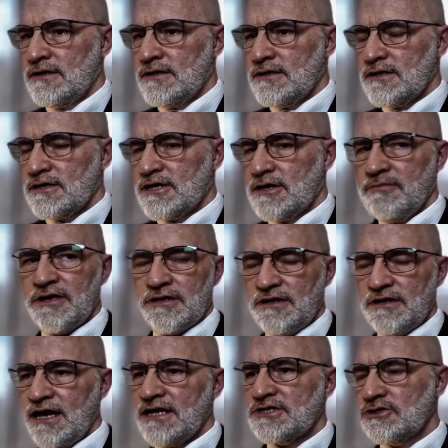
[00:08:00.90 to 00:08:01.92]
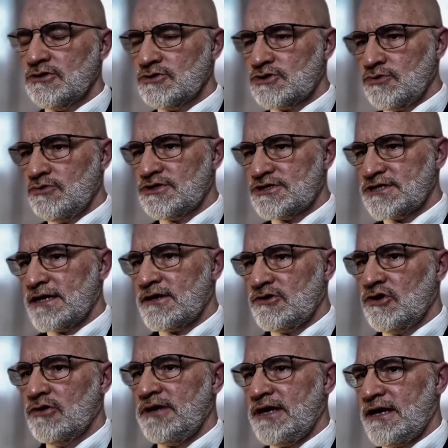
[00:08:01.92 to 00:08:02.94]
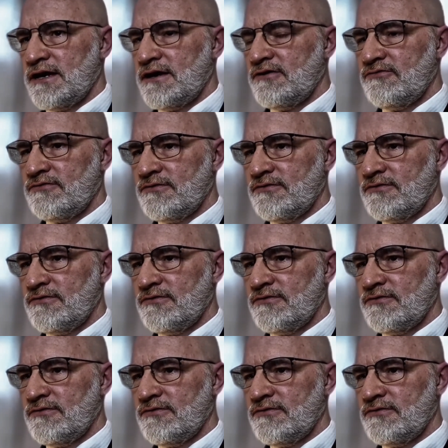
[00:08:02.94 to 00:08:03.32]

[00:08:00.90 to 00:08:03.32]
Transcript: commit national suicide on your behalf.